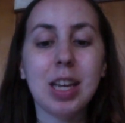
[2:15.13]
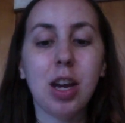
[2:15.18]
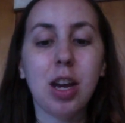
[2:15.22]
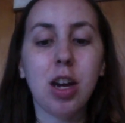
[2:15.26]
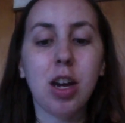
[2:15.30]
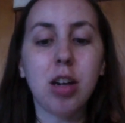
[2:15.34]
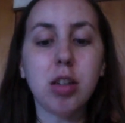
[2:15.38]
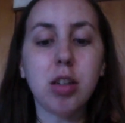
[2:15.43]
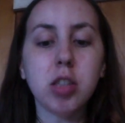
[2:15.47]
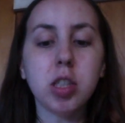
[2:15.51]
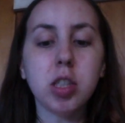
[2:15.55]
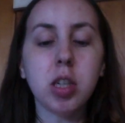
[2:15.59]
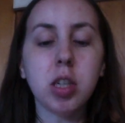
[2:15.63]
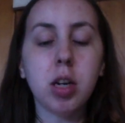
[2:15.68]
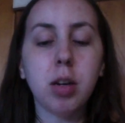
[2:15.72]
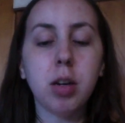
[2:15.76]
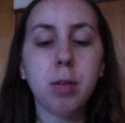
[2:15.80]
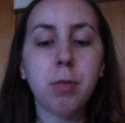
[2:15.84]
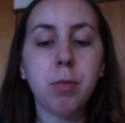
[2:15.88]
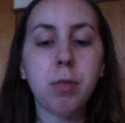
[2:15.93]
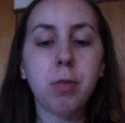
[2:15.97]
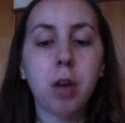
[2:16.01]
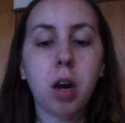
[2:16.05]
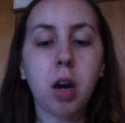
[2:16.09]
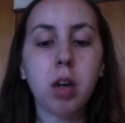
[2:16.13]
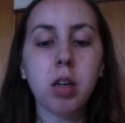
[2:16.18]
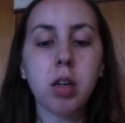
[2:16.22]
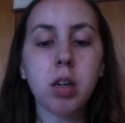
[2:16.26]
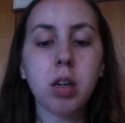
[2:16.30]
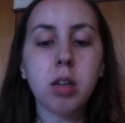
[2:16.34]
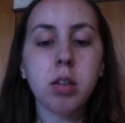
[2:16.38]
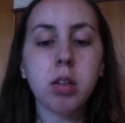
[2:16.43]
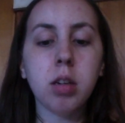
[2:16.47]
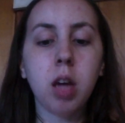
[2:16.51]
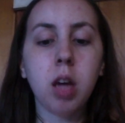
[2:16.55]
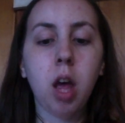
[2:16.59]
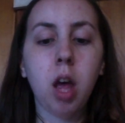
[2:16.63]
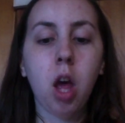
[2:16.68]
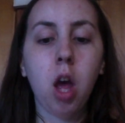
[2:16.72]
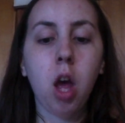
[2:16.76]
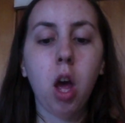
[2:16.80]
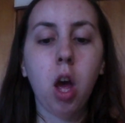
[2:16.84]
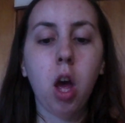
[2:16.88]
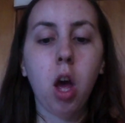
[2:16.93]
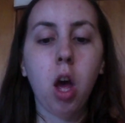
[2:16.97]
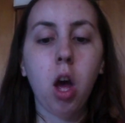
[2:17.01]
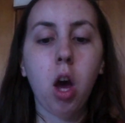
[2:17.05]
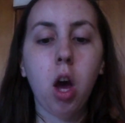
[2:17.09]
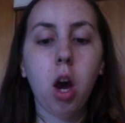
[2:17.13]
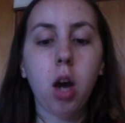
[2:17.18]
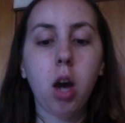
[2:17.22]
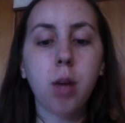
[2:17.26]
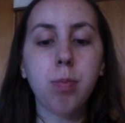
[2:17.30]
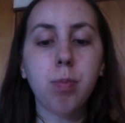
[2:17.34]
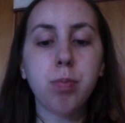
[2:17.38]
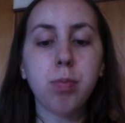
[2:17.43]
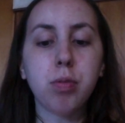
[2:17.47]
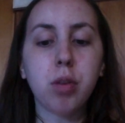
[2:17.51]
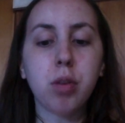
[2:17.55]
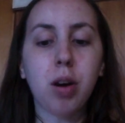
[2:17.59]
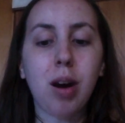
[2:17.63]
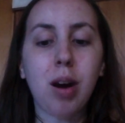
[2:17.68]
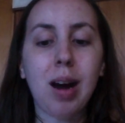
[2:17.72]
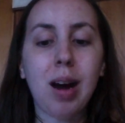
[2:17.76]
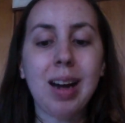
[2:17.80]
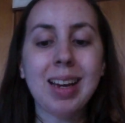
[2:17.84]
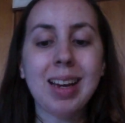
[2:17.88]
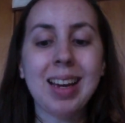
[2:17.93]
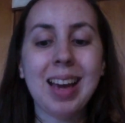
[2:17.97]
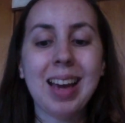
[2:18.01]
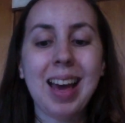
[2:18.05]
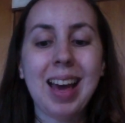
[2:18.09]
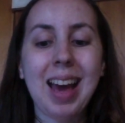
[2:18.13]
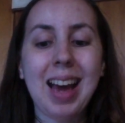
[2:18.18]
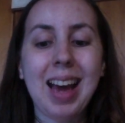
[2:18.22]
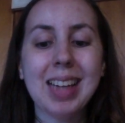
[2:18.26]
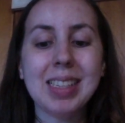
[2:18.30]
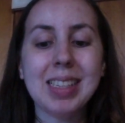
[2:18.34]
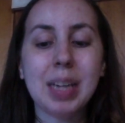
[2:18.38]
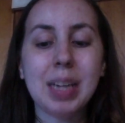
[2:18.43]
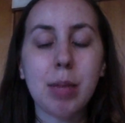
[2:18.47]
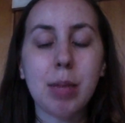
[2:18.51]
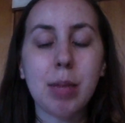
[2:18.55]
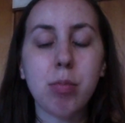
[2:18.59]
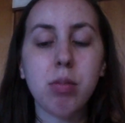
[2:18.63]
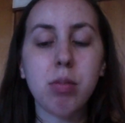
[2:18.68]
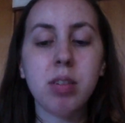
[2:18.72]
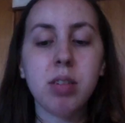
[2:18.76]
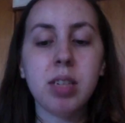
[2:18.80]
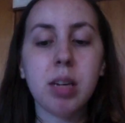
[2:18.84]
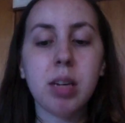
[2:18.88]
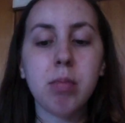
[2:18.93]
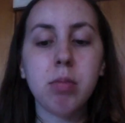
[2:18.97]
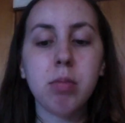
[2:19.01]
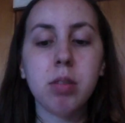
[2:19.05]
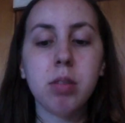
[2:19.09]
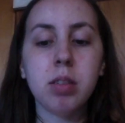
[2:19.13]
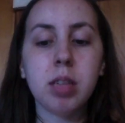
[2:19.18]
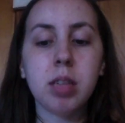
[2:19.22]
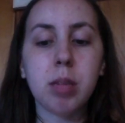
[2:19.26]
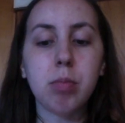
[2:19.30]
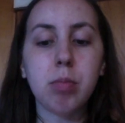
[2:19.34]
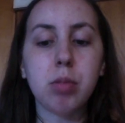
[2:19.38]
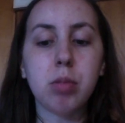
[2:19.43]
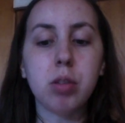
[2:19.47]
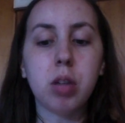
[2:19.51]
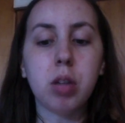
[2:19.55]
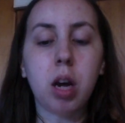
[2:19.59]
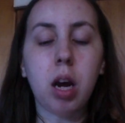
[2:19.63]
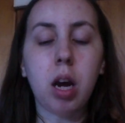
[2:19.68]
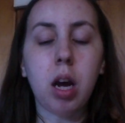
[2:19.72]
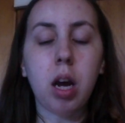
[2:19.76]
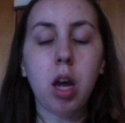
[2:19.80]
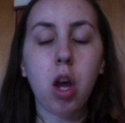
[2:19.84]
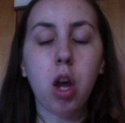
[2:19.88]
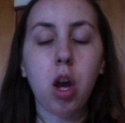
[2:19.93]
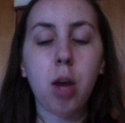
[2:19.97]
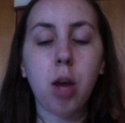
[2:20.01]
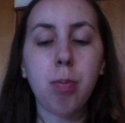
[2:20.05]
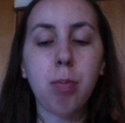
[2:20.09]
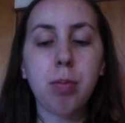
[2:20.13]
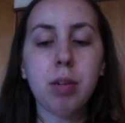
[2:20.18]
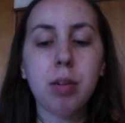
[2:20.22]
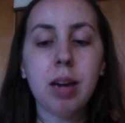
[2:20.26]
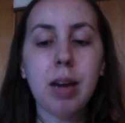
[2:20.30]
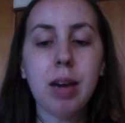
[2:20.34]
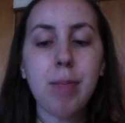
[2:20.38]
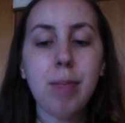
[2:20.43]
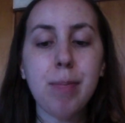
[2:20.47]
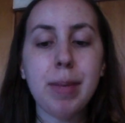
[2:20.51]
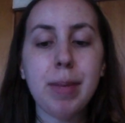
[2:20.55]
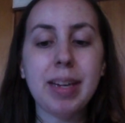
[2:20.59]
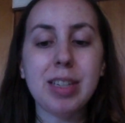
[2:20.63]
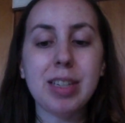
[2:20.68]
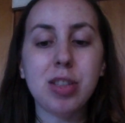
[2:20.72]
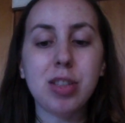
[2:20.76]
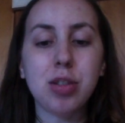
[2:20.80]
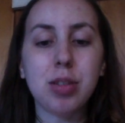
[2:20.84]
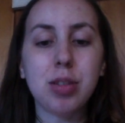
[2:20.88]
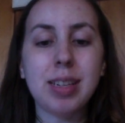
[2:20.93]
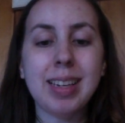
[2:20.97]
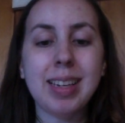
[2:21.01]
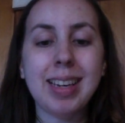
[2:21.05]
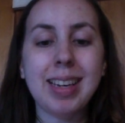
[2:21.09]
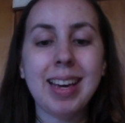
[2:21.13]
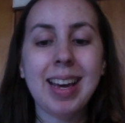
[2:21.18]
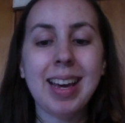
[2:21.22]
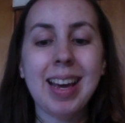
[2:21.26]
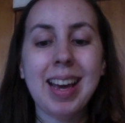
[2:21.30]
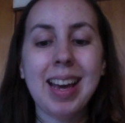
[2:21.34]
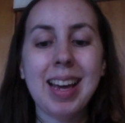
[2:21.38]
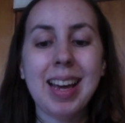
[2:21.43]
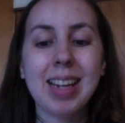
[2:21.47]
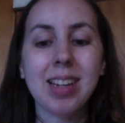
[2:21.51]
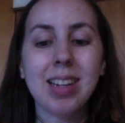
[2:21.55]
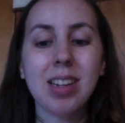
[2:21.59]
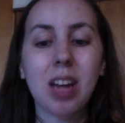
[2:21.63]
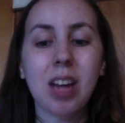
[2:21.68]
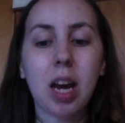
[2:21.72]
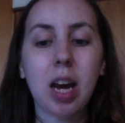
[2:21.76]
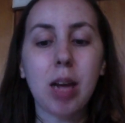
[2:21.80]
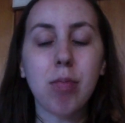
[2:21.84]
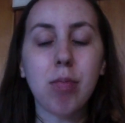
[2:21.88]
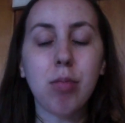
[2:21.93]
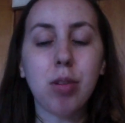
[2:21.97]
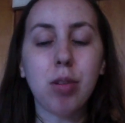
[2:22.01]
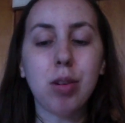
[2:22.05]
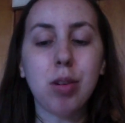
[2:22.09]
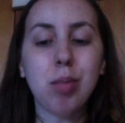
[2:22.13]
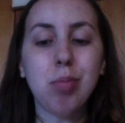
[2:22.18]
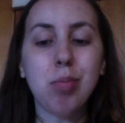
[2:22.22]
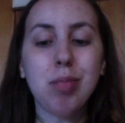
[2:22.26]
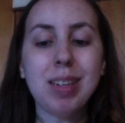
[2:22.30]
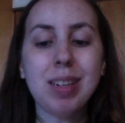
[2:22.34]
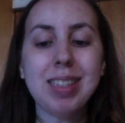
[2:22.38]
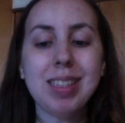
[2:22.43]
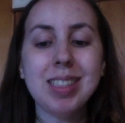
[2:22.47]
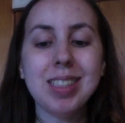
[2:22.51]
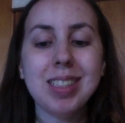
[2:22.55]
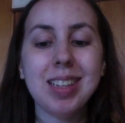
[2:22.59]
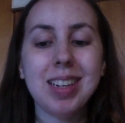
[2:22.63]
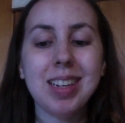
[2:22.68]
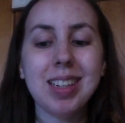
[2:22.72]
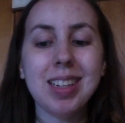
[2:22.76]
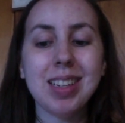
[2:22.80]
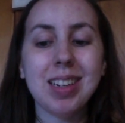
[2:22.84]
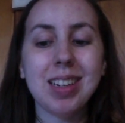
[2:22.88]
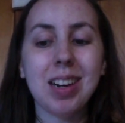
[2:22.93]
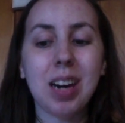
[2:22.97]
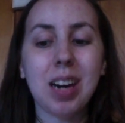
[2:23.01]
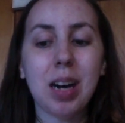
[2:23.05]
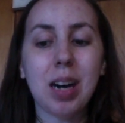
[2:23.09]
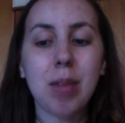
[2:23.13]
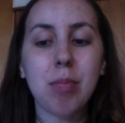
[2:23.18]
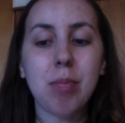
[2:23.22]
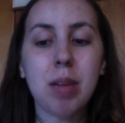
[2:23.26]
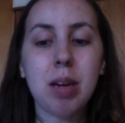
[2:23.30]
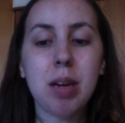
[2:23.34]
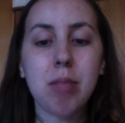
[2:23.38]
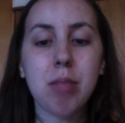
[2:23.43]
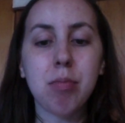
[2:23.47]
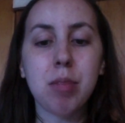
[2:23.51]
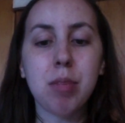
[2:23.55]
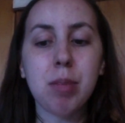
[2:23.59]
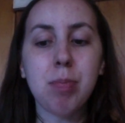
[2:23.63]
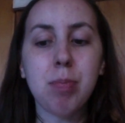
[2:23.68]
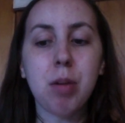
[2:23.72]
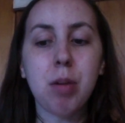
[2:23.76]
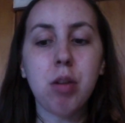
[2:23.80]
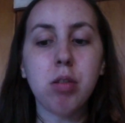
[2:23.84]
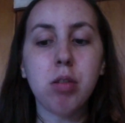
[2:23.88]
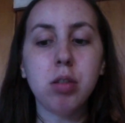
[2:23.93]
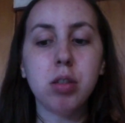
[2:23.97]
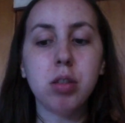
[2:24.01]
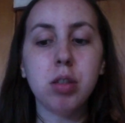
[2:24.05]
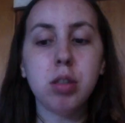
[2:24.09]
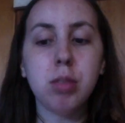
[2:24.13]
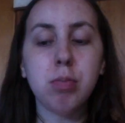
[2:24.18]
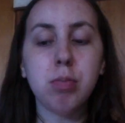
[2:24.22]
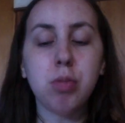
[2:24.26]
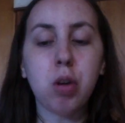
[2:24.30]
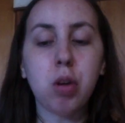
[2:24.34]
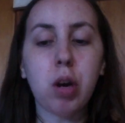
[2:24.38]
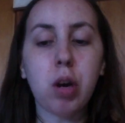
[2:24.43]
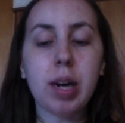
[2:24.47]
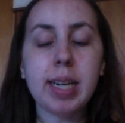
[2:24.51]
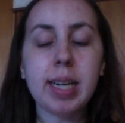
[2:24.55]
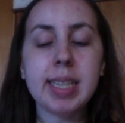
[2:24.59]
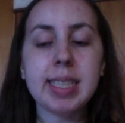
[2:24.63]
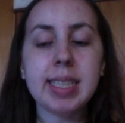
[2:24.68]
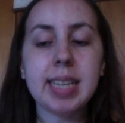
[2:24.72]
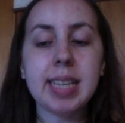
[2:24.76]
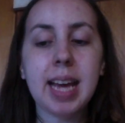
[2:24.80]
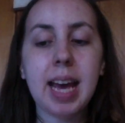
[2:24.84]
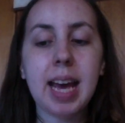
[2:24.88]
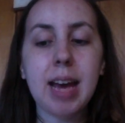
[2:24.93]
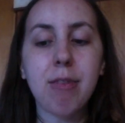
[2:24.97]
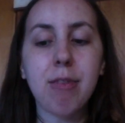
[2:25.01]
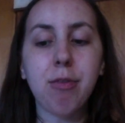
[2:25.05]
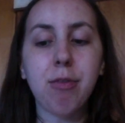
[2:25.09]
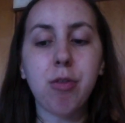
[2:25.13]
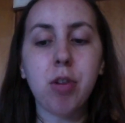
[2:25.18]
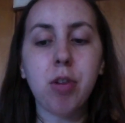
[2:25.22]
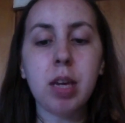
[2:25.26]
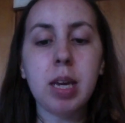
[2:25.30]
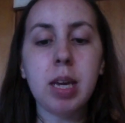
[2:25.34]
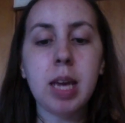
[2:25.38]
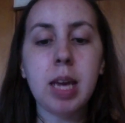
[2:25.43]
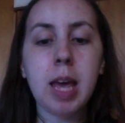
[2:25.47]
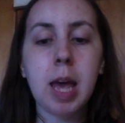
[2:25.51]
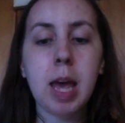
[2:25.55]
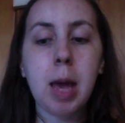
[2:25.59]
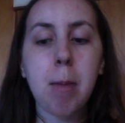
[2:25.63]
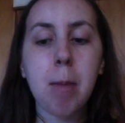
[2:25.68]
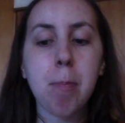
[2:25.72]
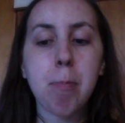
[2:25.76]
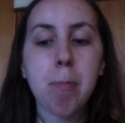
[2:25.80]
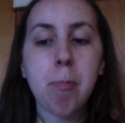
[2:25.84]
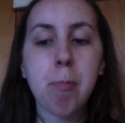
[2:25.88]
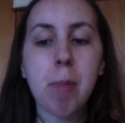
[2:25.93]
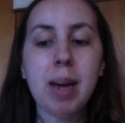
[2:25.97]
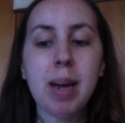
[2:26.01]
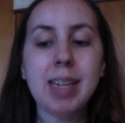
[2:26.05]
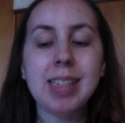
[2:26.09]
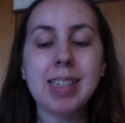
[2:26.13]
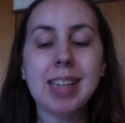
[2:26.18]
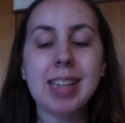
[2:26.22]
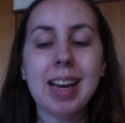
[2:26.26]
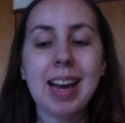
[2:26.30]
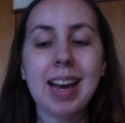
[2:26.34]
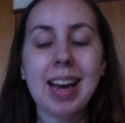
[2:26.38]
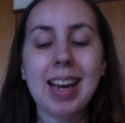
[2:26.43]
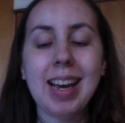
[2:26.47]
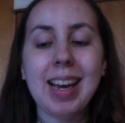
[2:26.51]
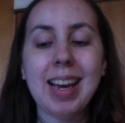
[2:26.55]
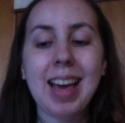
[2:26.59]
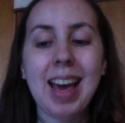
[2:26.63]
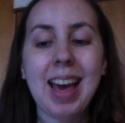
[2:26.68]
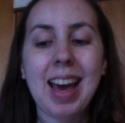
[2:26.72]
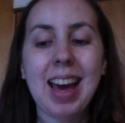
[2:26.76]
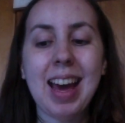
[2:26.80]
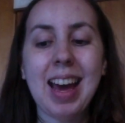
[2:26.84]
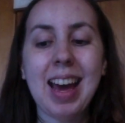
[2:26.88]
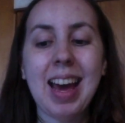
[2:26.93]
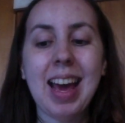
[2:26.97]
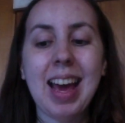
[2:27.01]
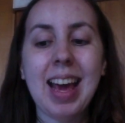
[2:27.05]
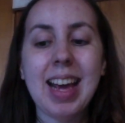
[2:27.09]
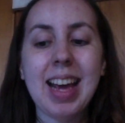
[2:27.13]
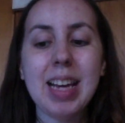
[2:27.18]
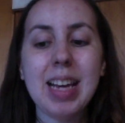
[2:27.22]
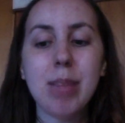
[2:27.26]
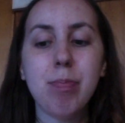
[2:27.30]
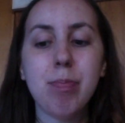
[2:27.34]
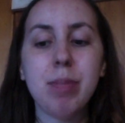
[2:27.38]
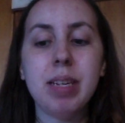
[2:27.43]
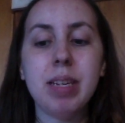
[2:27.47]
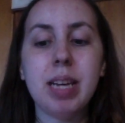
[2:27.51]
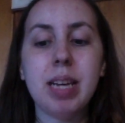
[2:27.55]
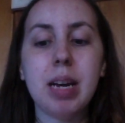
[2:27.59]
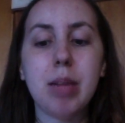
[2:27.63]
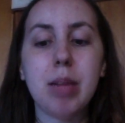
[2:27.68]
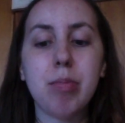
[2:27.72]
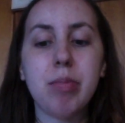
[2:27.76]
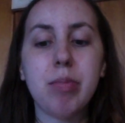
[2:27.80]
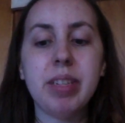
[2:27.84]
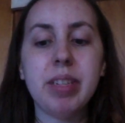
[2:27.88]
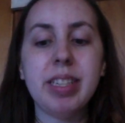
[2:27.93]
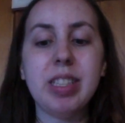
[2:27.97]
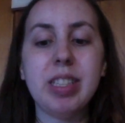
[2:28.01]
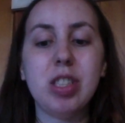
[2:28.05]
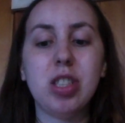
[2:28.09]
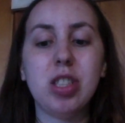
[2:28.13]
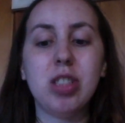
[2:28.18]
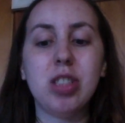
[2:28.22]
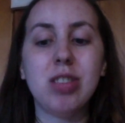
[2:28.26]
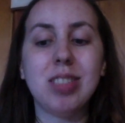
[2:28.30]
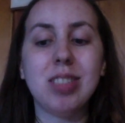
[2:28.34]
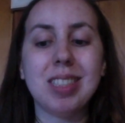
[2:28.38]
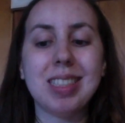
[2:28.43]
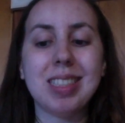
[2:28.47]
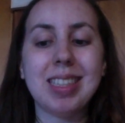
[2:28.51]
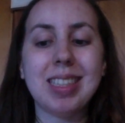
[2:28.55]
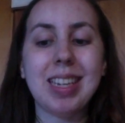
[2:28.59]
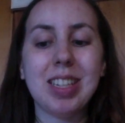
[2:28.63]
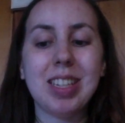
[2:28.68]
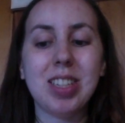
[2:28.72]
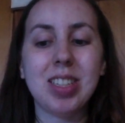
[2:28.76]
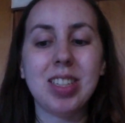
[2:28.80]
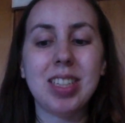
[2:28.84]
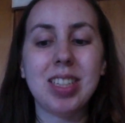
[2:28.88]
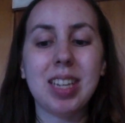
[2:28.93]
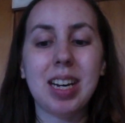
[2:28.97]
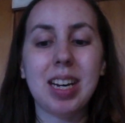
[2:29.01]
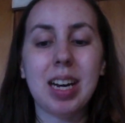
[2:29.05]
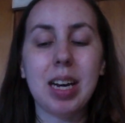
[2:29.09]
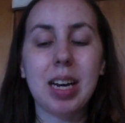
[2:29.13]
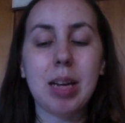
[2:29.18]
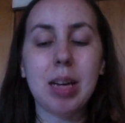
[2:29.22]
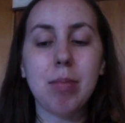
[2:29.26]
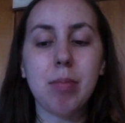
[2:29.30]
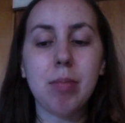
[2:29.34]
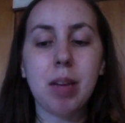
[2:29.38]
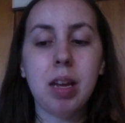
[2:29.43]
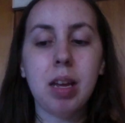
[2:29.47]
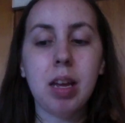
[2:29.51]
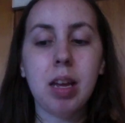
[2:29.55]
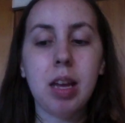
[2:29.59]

Also, follow our blog at www.hopealiveministry.wordpress.com we post new blogs every Monday at 8 p.m. Eastern Standard Time.